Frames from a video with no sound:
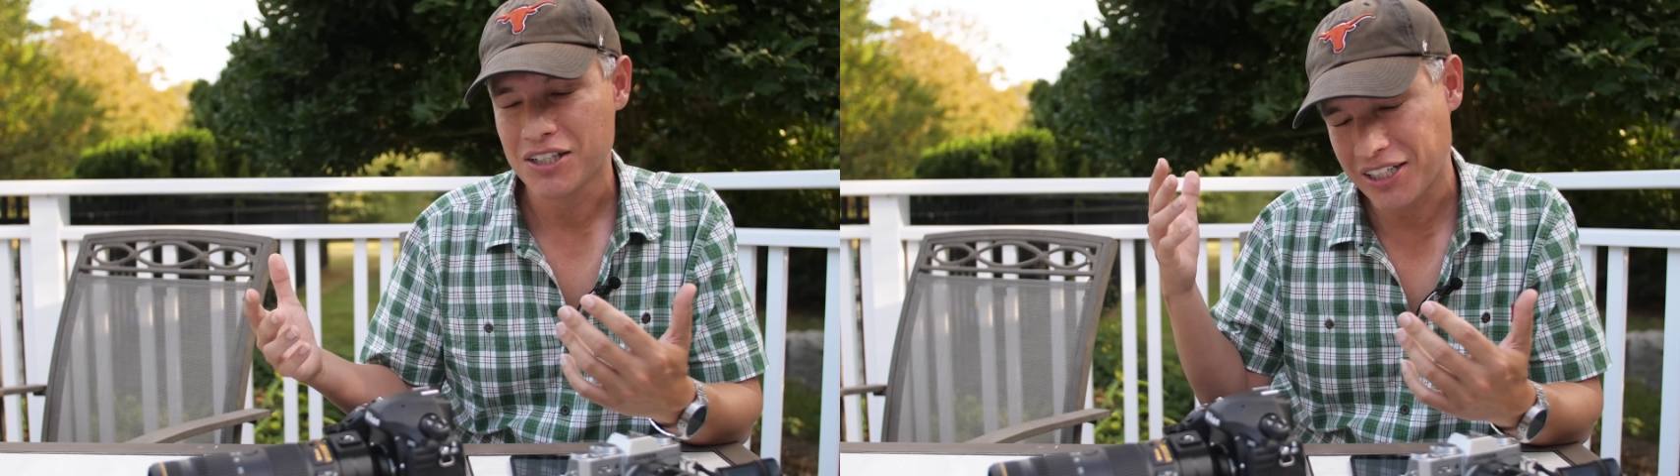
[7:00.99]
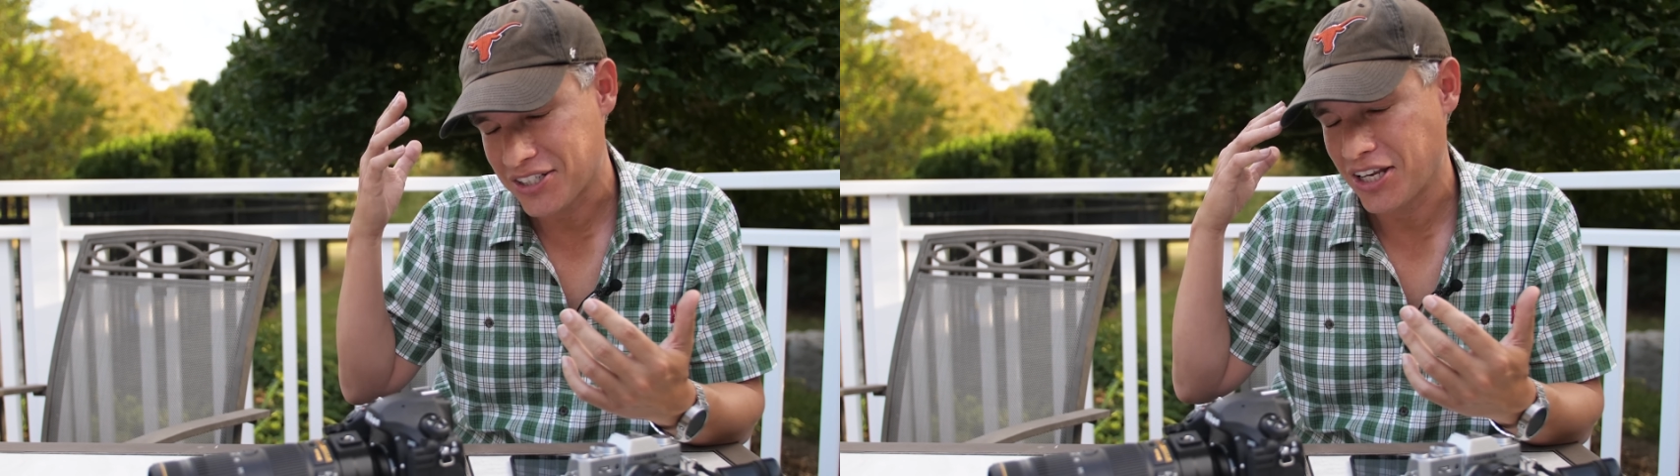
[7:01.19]

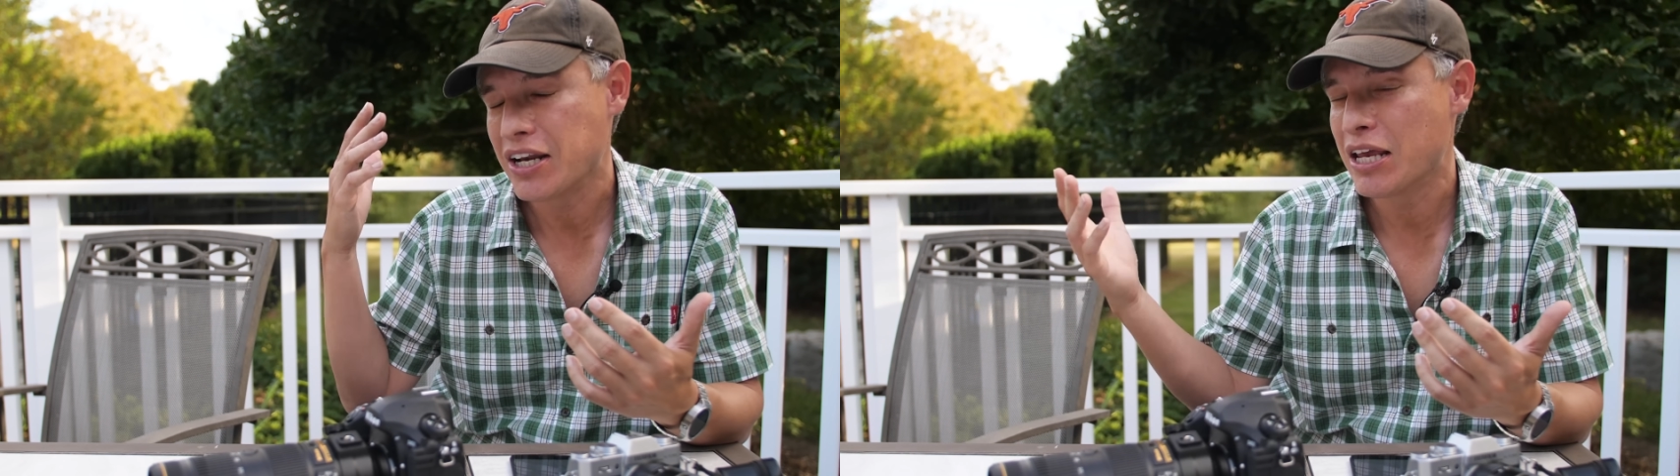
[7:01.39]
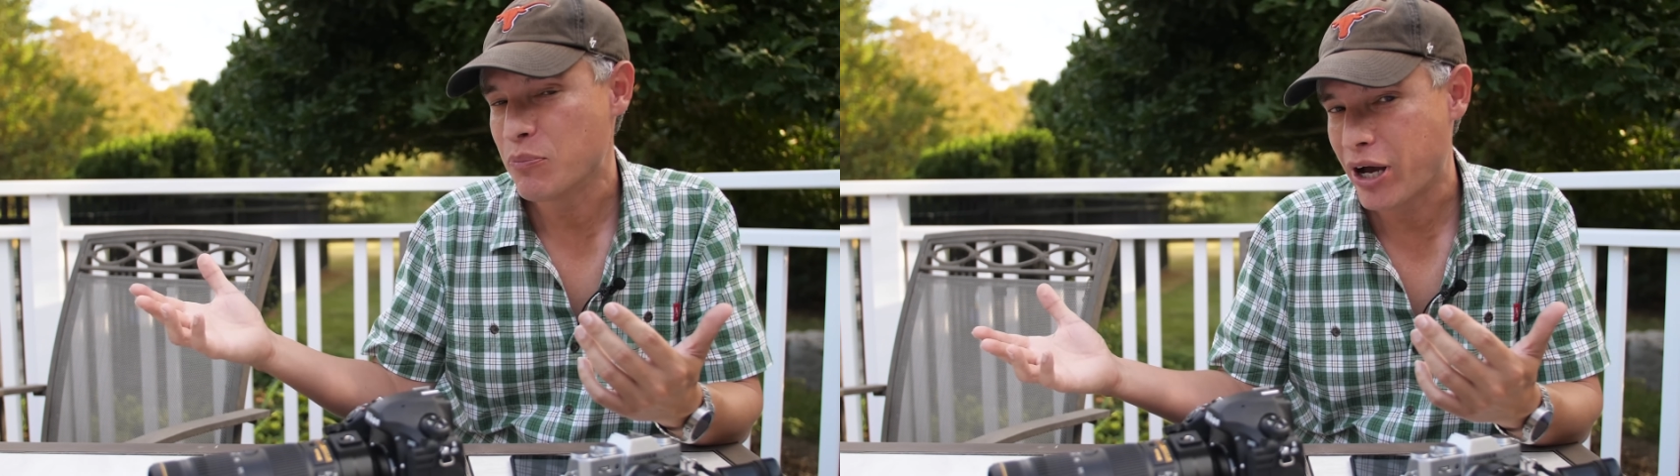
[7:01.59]
Like I
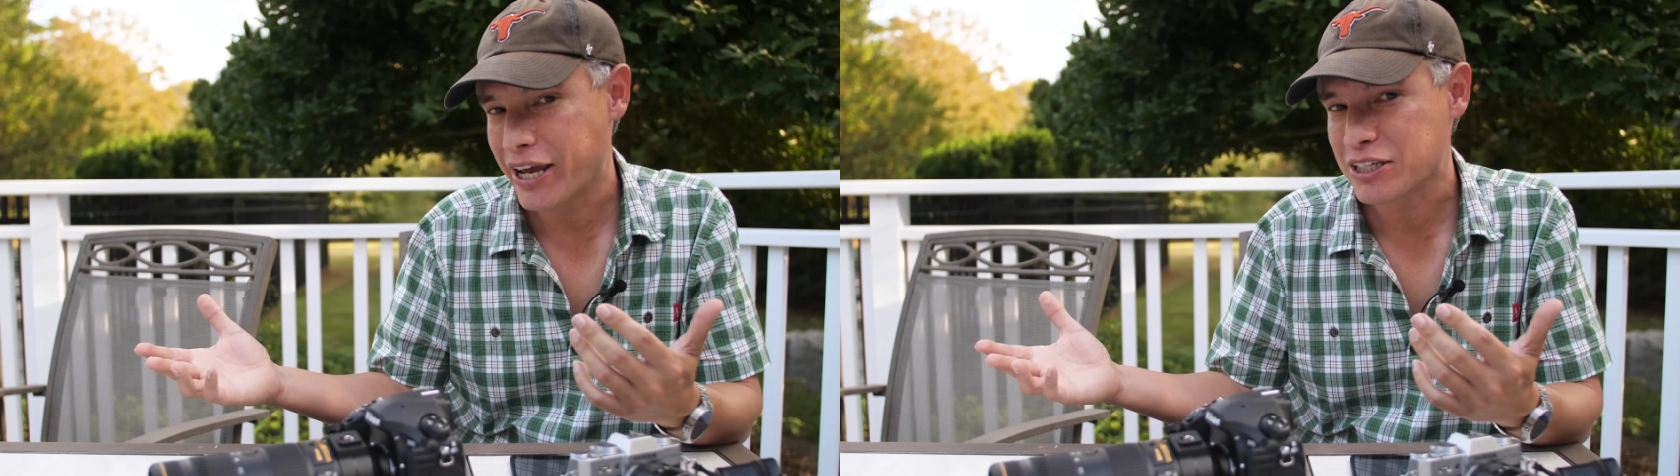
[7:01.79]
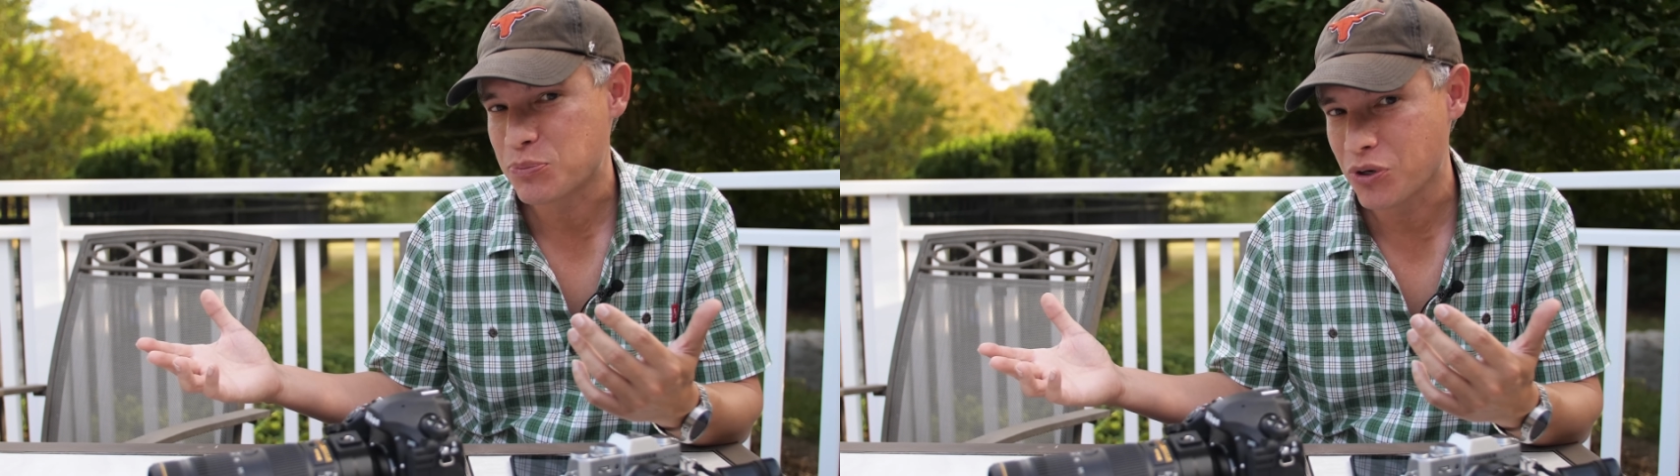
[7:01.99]
said, in
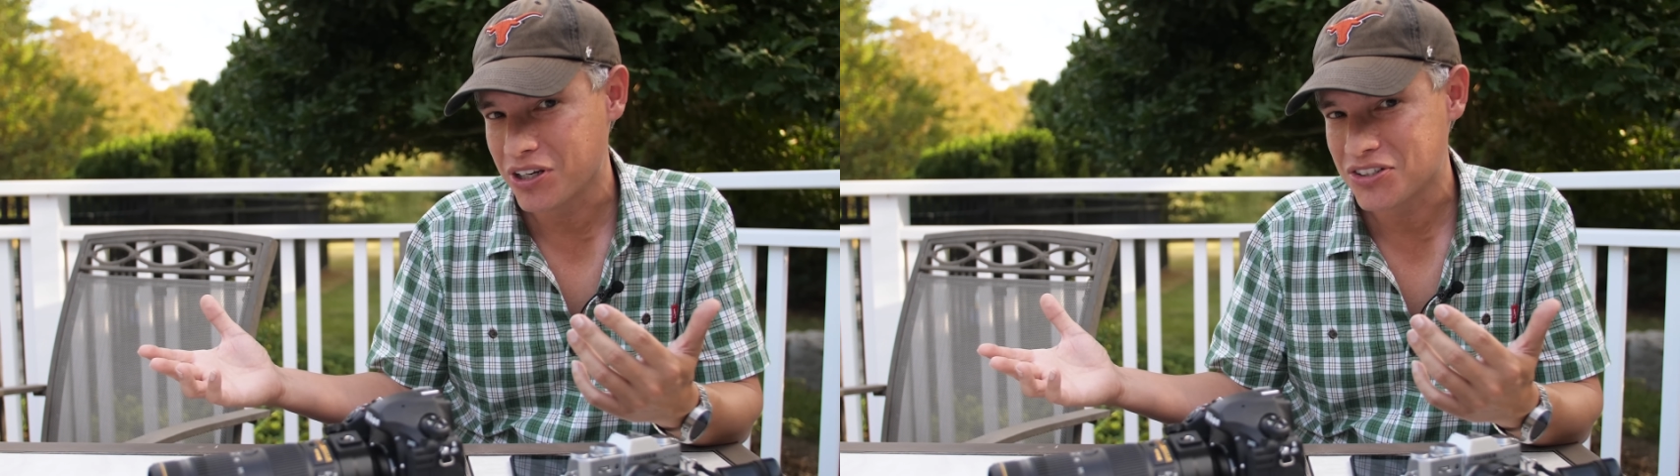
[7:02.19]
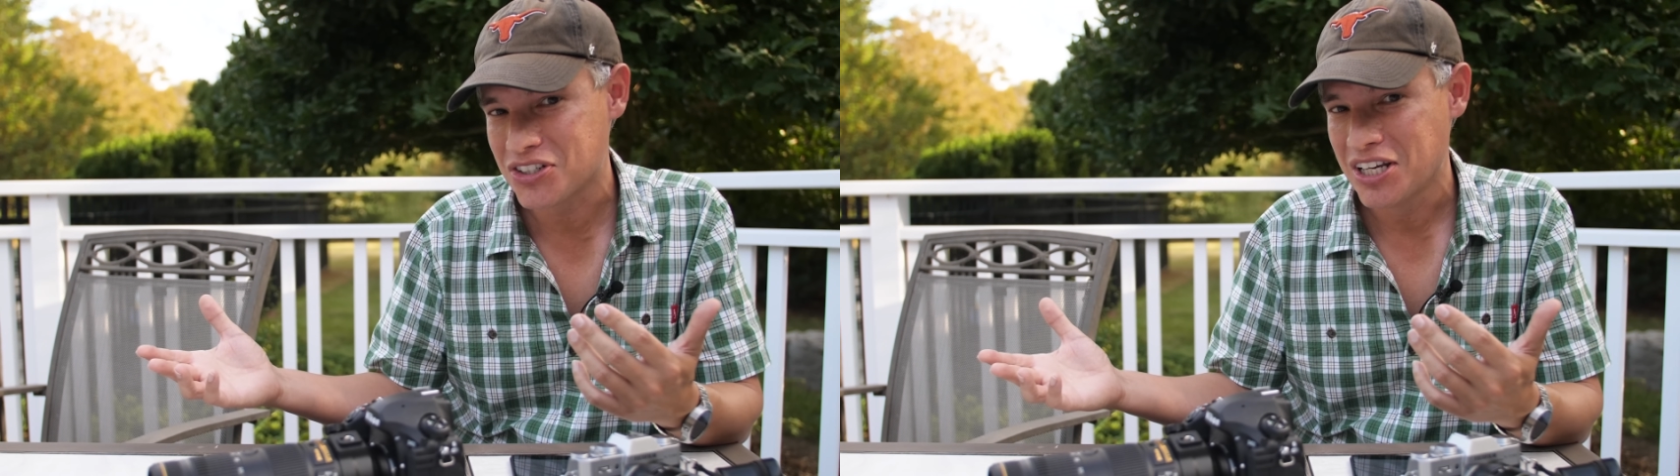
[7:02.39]
my
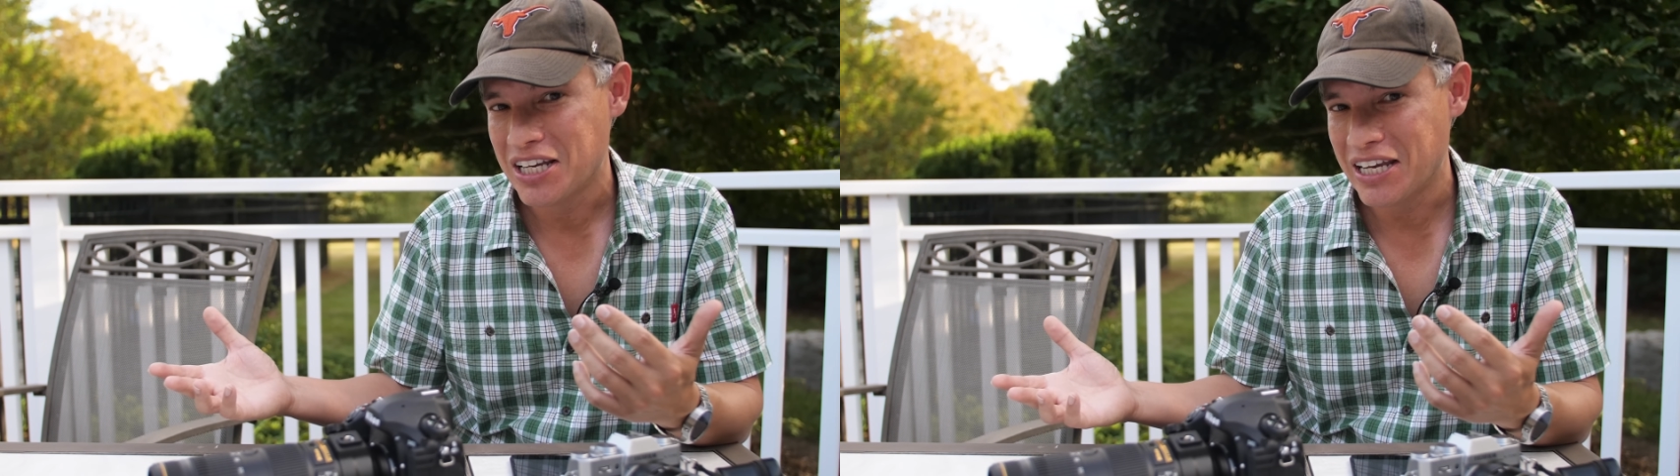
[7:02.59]
experience,